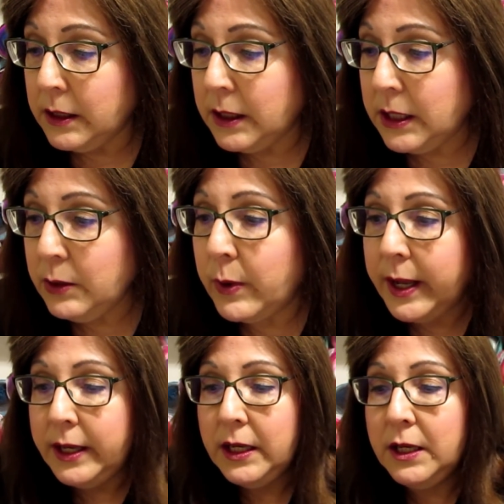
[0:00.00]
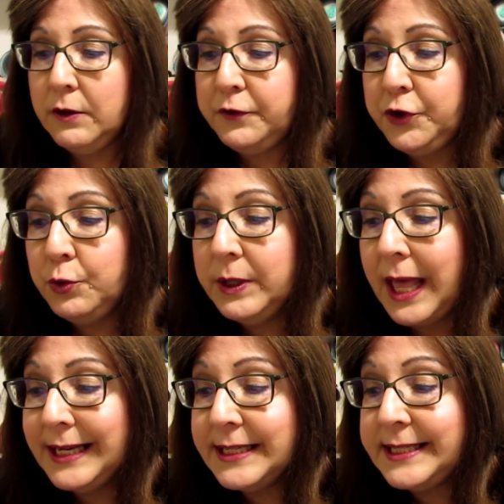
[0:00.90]
Anyway, if you would
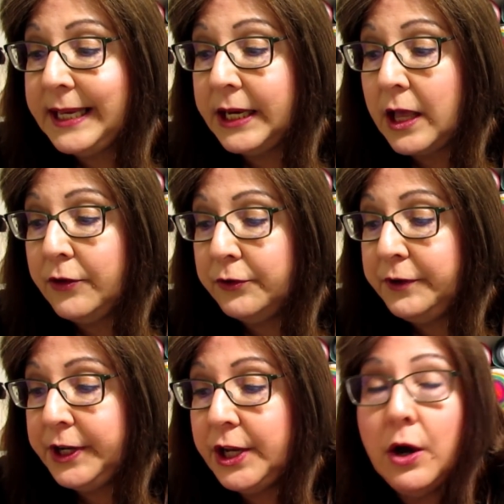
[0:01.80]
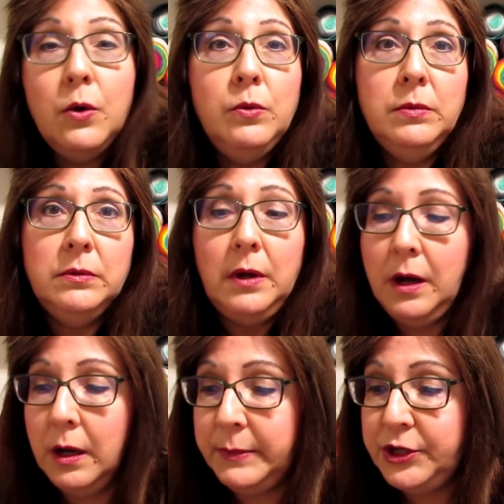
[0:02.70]
like to see another video
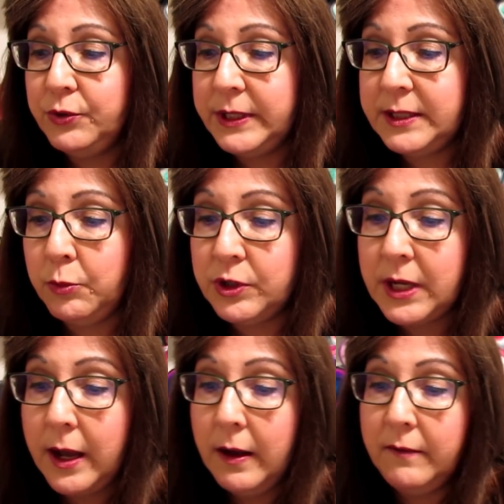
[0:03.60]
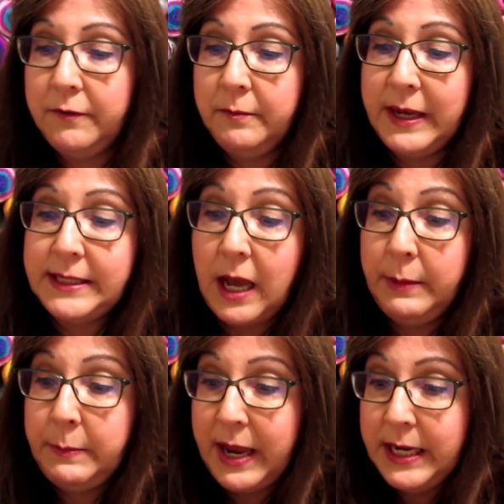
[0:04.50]
on me doing some more of my
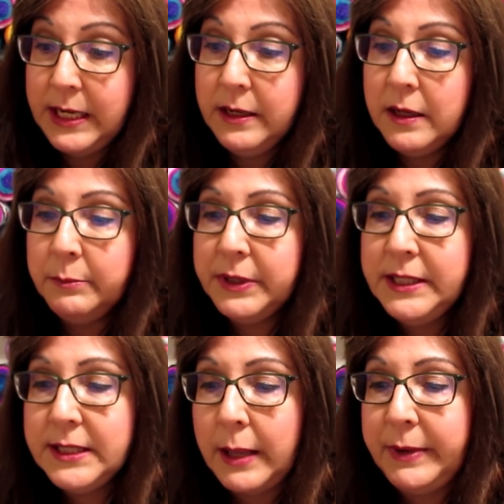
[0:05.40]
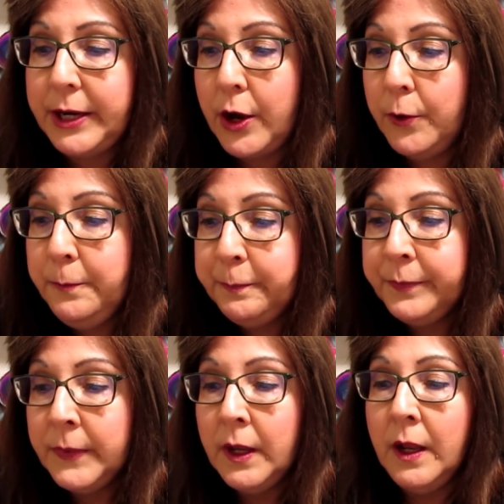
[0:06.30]
diamond painting, please let me know.
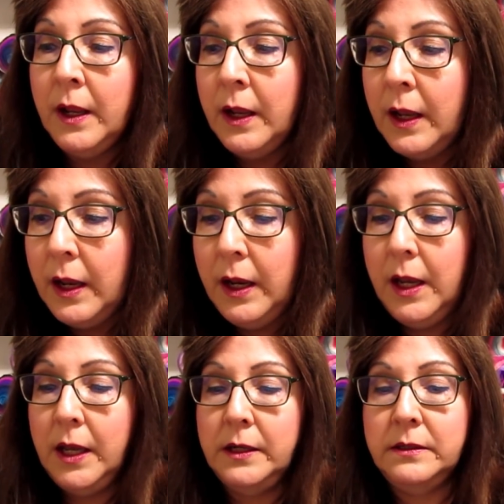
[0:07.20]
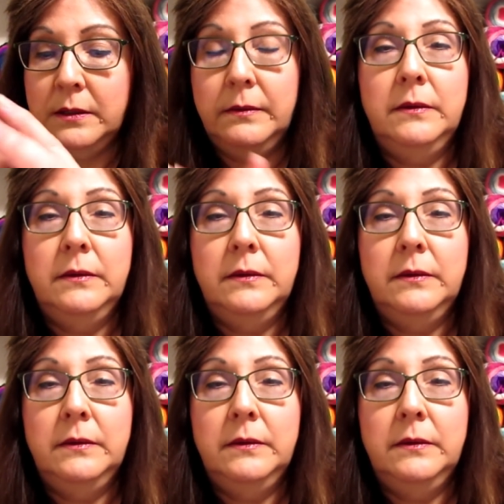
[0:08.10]
And